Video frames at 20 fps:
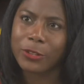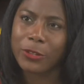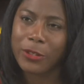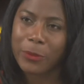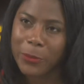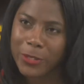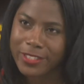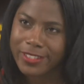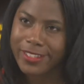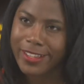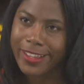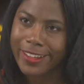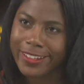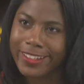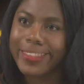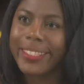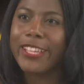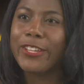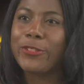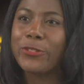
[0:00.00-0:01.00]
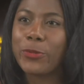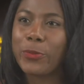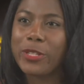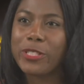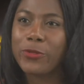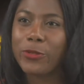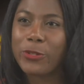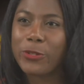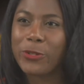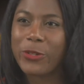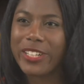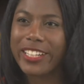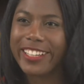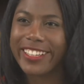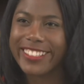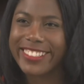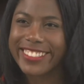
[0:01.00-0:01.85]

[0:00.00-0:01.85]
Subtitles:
Himmelstein, thank you so much for joining us.